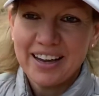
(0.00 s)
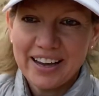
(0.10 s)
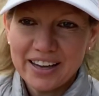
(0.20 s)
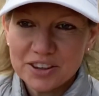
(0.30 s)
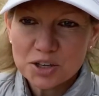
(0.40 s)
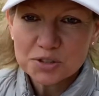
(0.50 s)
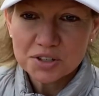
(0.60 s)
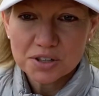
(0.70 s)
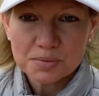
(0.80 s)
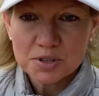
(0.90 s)
and those are
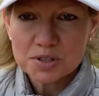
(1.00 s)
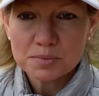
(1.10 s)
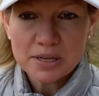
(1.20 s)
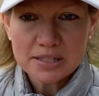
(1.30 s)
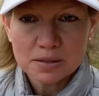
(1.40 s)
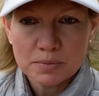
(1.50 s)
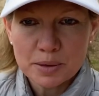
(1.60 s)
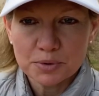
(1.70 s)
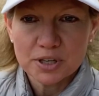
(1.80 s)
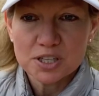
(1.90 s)
the most amazing
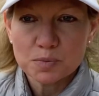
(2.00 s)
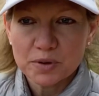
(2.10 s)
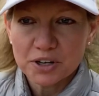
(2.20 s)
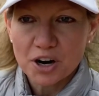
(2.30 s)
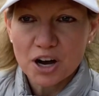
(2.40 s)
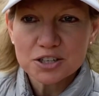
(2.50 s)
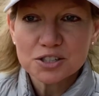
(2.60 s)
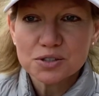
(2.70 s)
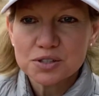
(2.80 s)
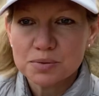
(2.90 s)
memories, but there are
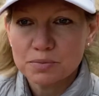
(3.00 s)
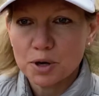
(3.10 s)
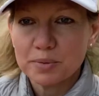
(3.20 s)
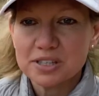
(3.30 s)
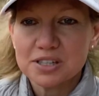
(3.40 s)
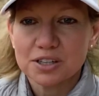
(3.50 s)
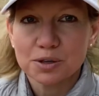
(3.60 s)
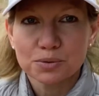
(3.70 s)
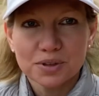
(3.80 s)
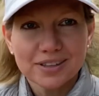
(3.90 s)
also some moments that are
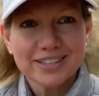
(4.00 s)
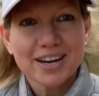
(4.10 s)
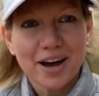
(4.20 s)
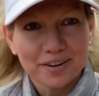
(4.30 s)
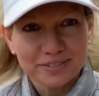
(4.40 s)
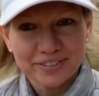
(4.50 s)
really tough.